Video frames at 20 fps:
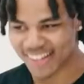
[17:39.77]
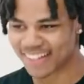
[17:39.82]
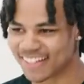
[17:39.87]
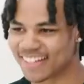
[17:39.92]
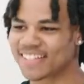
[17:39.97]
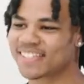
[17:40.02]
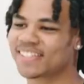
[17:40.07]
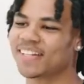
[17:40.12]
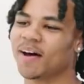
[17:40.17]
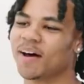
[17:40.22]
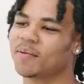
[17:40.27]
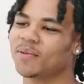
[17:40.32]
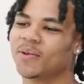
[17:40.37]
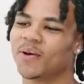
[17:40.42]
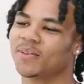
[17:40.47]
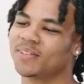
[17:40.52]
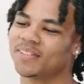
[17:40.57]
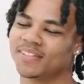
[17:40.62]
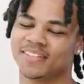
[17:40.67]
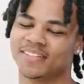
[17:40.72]
Stop.
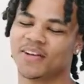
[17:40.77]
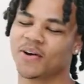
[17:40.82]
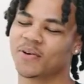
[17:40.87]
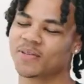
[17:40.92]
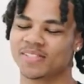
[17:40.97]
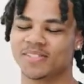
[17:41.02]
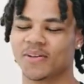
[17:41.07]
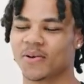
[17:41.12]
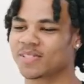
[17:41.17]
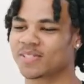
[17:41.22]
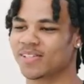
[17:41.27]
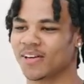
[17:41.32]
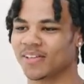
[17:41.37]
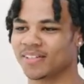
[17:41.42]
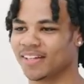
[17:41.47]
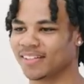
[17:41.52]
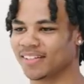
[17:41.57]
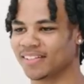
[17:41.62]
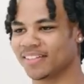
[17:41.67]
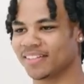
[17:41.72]
Don't start
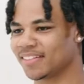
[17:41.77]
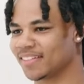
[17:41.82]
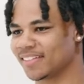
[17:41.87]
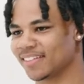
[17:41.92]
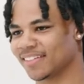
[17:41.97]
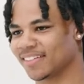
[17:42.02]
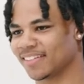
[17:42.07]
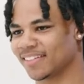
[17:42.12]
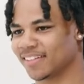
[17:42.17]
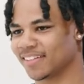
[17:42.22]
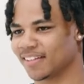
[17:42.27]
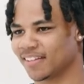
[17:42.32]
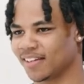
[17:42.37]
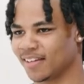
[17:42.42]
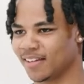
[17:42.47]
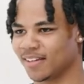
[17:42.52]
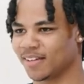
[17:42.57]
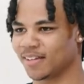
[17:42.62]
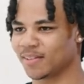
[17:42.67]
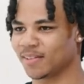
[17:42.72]
that thing.
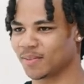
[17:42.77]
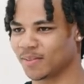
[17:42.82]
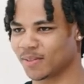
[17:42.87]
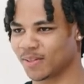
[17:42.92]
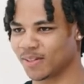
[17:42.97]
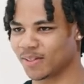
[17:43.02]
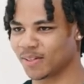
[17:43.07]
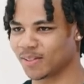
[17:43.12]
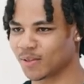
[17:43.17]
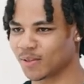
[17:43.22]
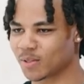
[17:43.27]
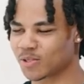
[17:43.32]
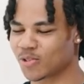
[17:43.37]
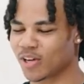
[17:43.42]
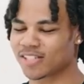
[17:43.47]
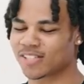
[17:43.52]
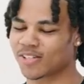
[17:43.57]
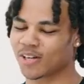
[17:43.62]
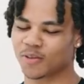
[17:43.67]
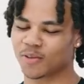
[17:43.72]
Don't try
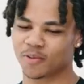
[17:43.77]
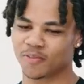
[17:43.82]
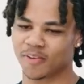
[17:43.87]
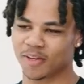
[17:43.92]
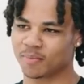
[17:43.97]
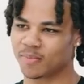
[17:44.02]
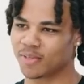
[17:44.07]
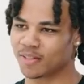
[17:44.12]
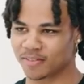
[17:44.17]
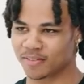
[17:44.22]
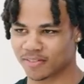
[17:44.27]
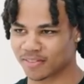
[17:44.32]
to start no fake beef.